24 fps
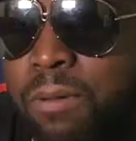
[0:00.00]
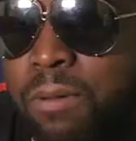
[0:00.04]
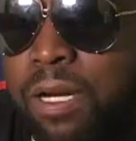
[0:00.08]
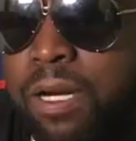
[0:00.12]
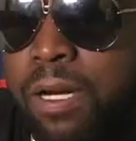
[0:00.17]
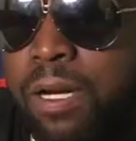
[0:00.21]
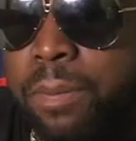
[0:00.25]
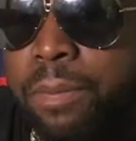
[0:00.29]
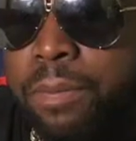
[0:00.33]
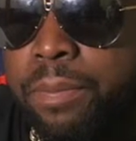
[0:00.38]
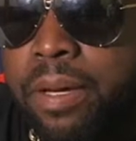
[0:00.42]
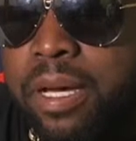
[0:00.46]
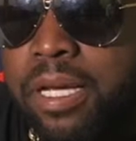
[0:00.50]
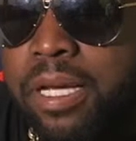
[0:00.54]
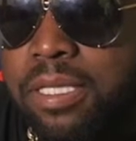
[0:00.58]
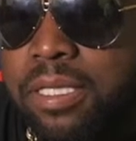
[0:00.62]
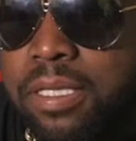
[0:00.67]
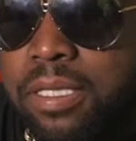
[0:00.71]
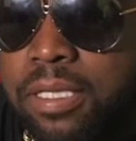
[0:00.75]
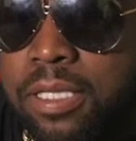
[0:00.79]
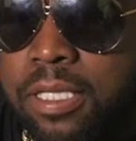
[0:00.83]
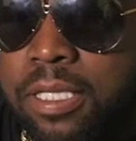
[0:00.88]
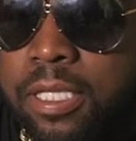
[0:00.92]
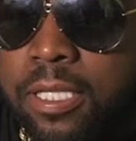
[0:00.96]
One of the
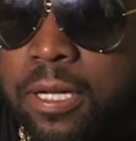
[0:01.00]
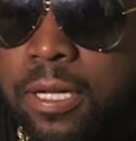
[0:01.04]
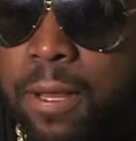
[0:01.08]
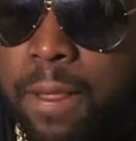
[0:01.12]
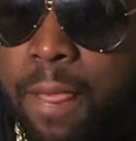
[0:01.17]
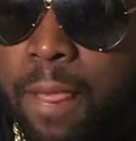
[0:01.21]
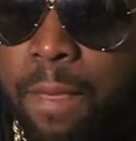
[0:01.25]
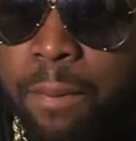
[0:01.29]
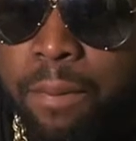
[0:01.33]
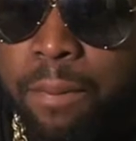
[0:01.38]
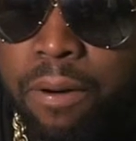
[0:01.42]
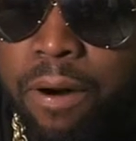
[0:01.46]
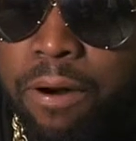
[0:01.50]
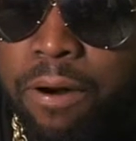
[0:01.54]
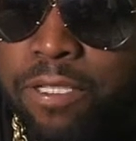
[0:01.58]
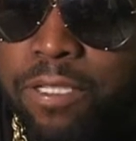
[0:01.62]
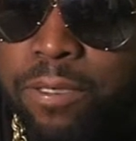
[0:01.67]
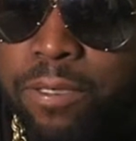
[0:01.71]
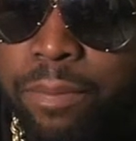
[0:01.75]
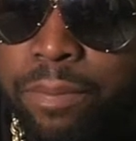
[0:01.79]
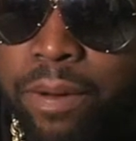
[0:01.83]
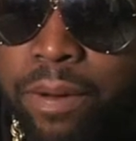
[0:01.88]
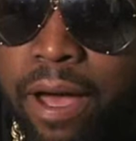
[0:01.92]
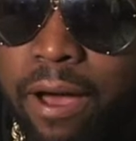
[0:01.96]
best
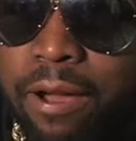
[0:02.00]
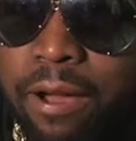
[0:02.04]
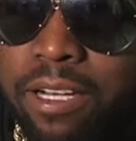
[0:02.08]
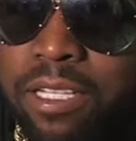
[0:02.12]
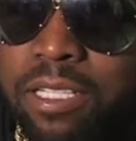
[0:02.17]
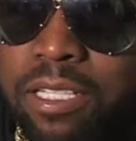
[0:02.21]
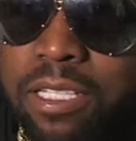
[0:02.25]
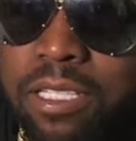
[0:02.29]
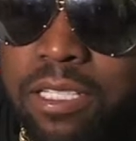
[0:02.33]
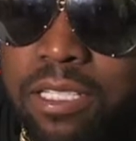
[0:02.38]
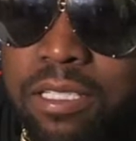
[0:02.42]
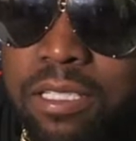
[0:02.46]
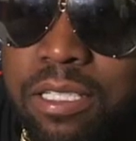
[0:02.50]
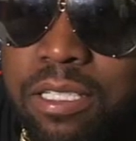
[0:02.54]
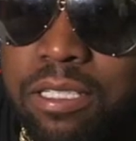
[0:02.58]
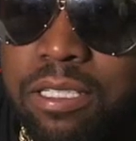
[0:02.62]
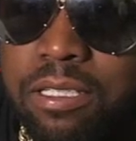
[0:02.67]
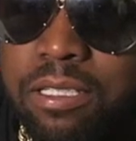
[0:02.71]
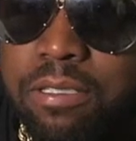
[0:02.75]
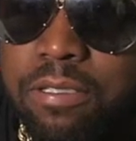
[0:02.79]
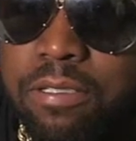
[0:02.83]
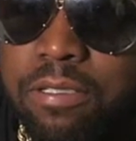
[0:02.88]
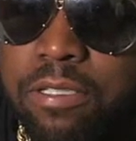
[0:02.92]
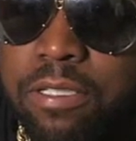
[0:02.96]
parts about it is
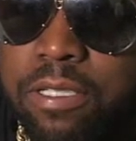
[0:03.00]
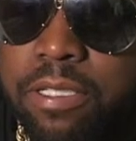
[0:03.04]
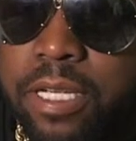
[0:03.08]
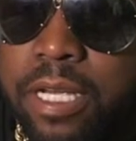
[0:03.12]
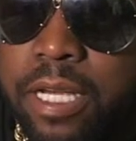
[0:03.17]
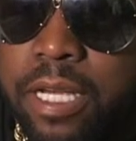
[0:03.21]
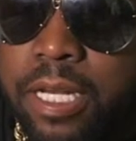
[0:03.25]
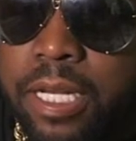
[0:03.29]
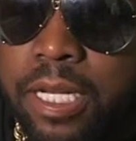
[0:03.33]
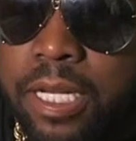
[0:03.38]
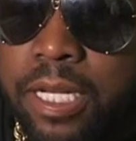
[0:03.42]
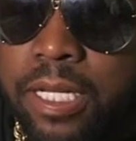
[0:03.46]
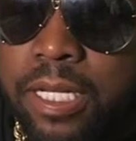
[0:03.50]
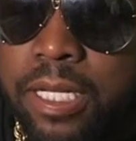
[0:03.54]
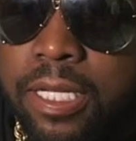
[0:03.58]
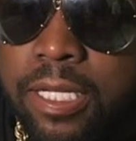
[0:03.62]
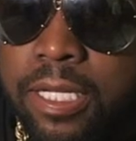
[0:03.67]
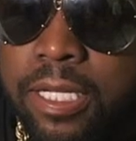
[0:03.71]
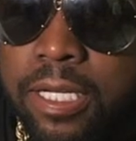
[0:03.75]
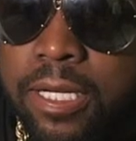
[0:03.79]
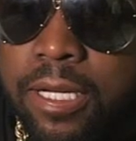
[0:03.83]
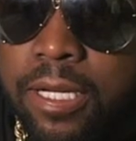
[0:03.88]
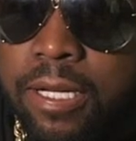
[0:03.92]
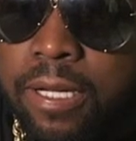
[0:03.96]
just seeing
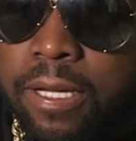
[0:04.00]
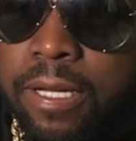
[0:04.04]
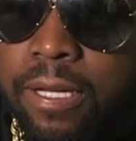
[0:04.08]
the